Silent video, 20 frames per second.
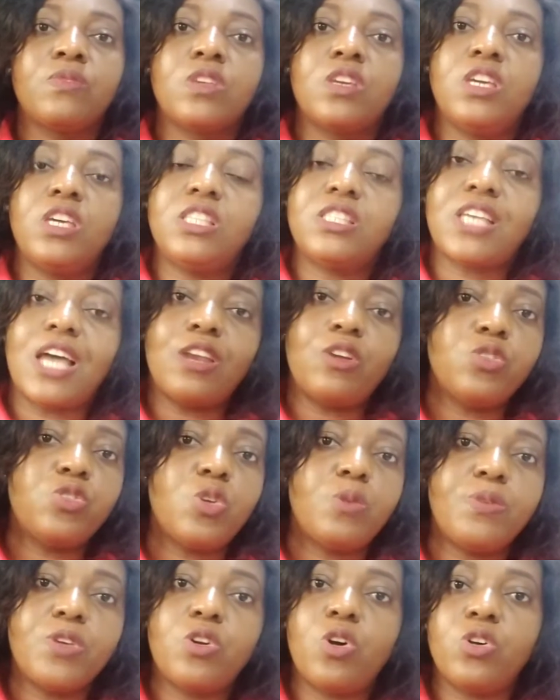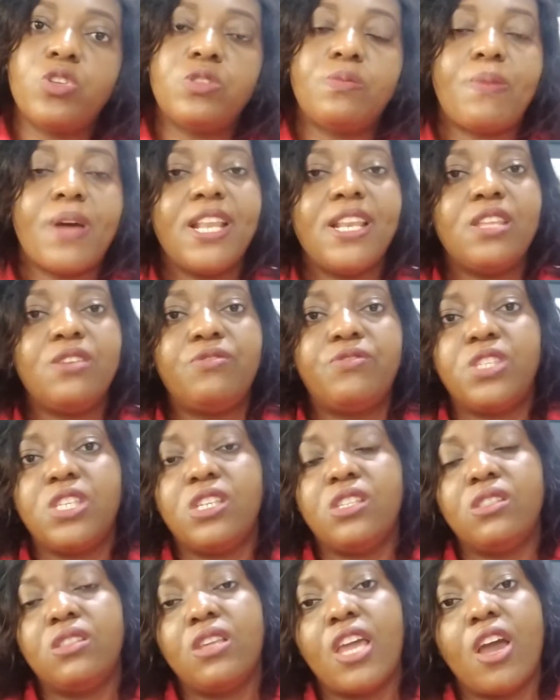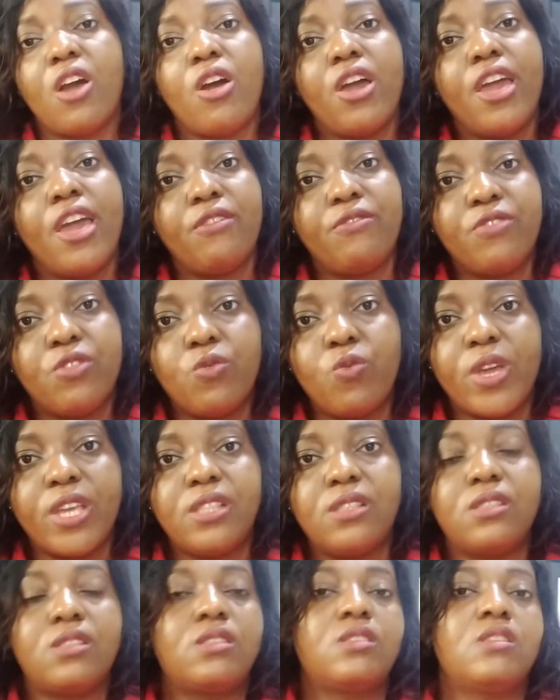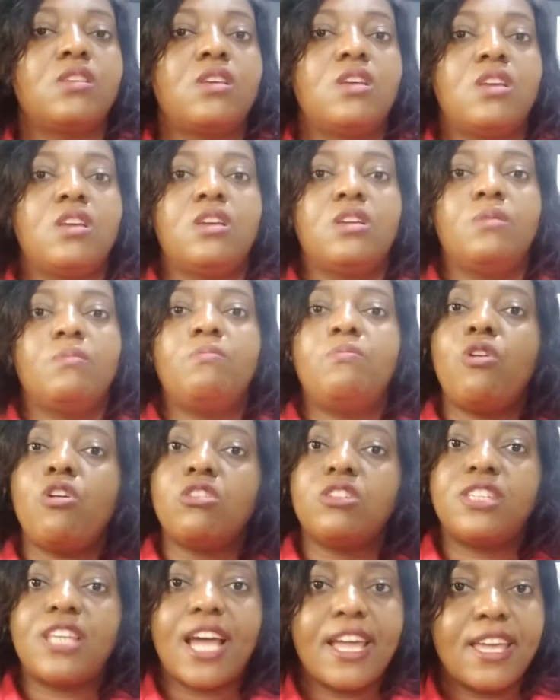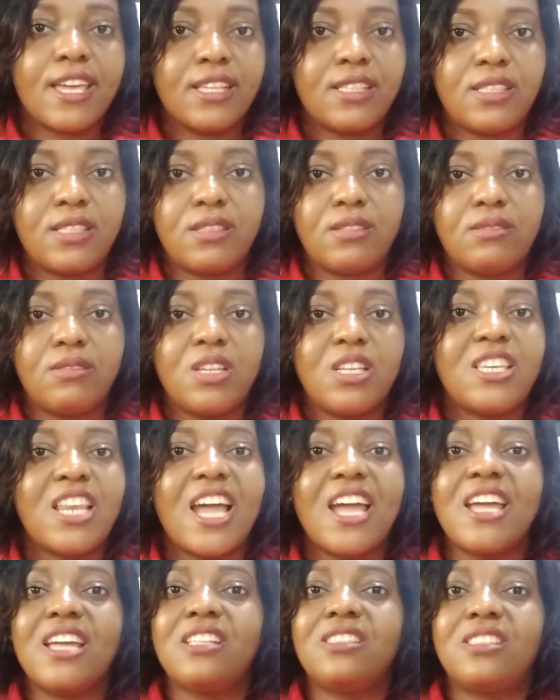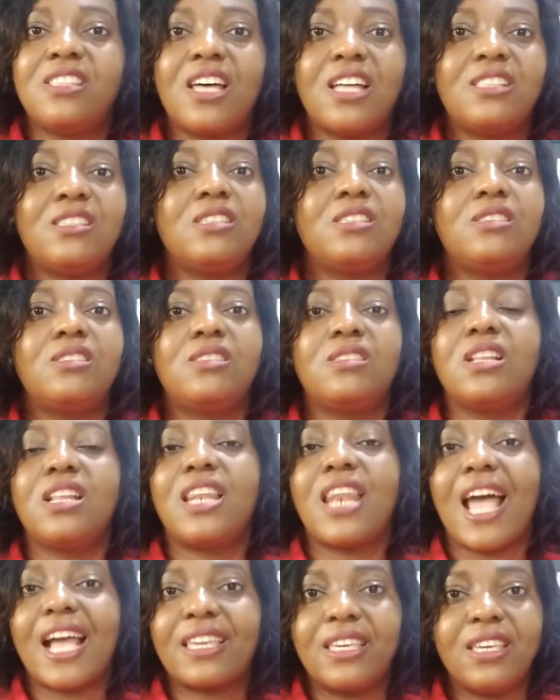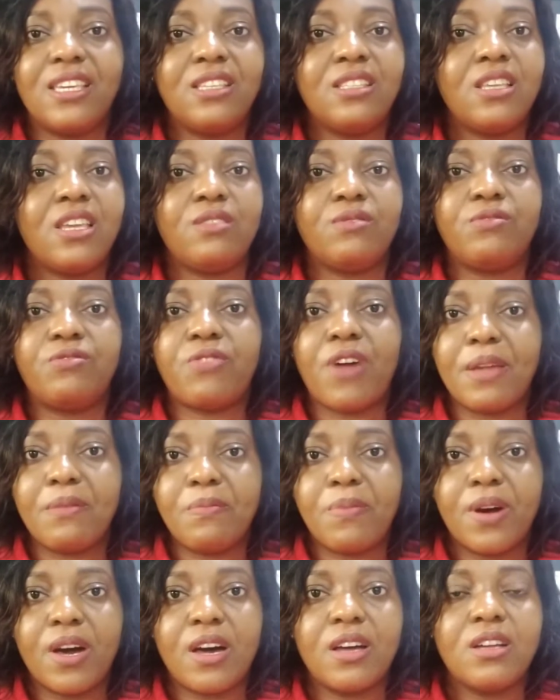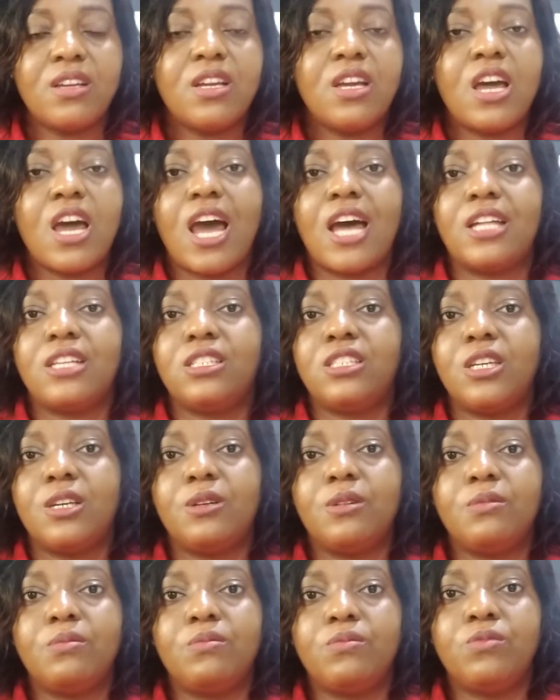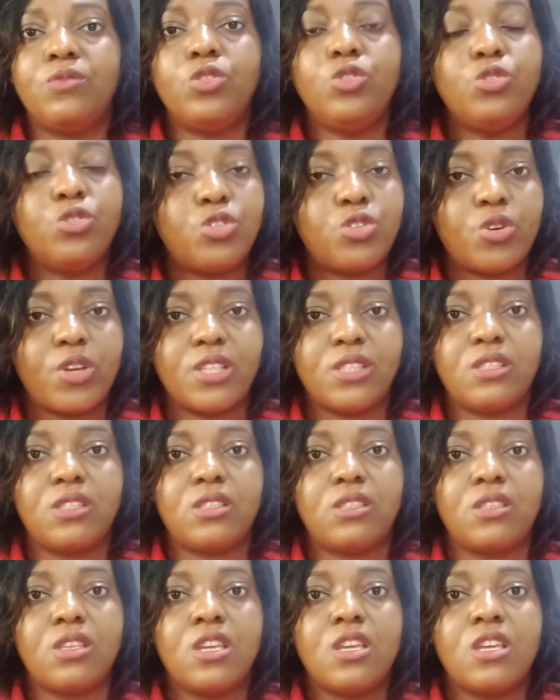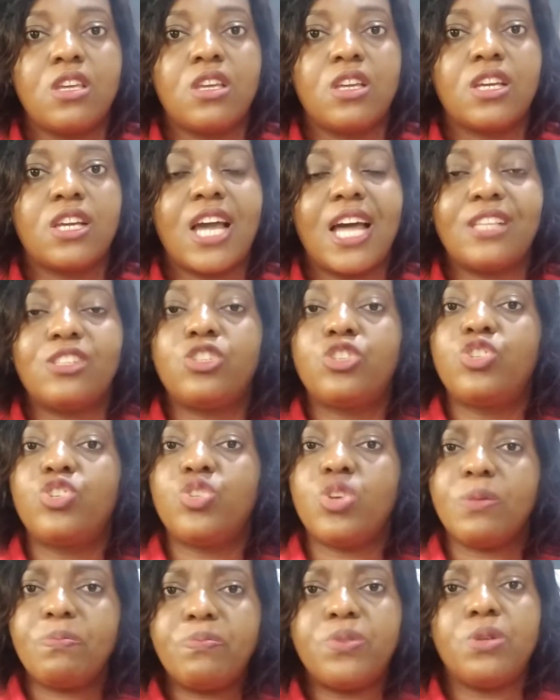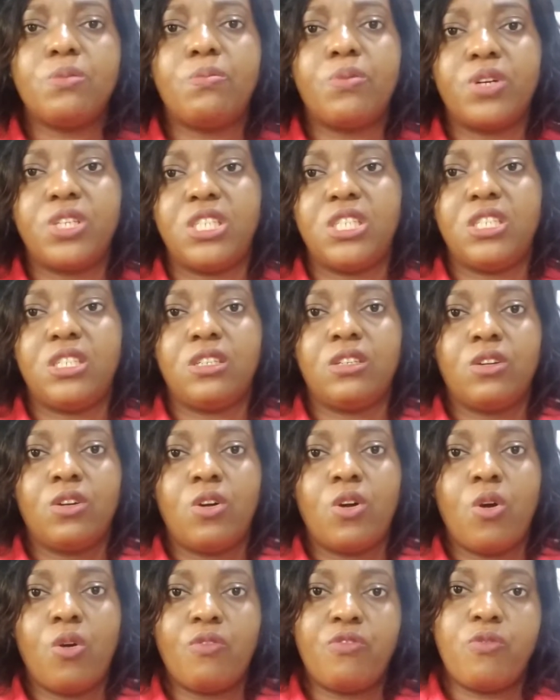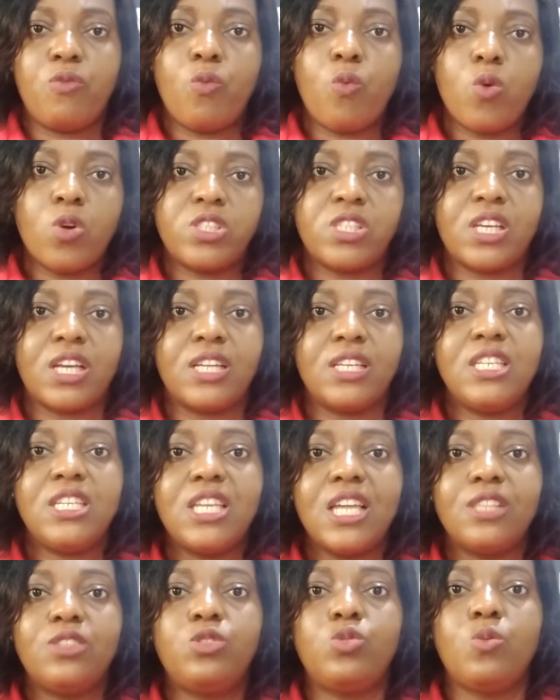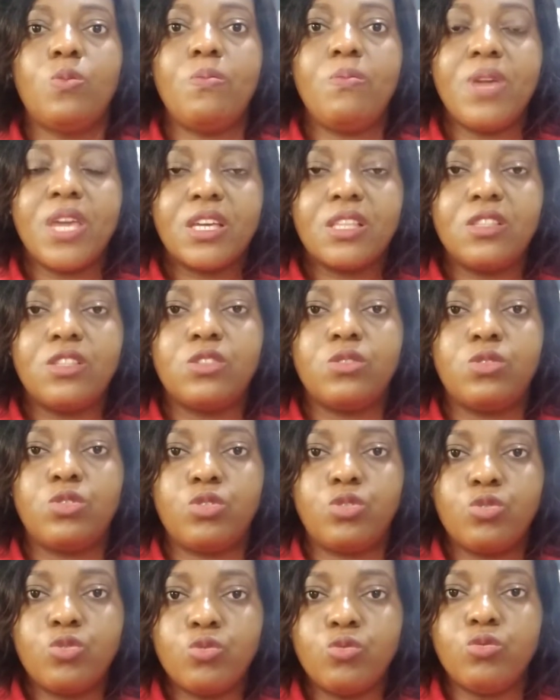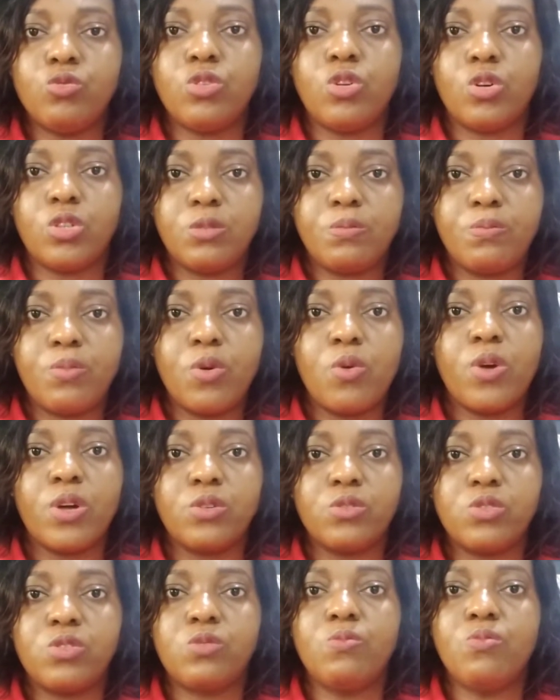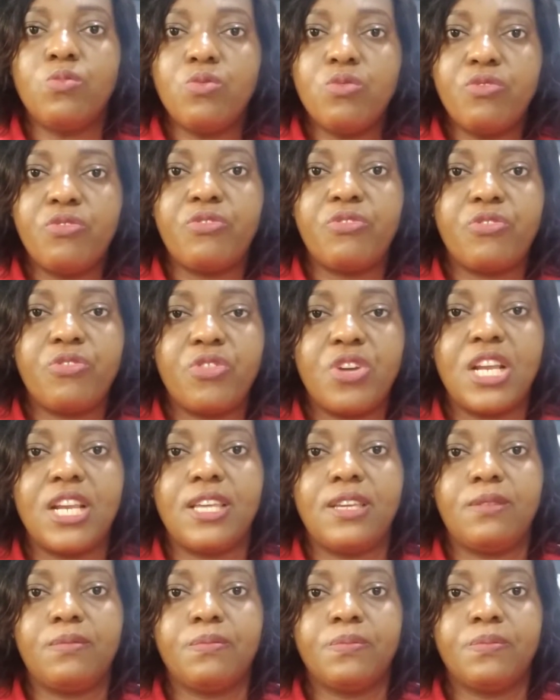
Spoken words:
It can also be caused by lifting heavy weights, poor diet, a diet that is lacking in fiber and nutrients can strip the body of water needed to make the stool or the bowels move freely.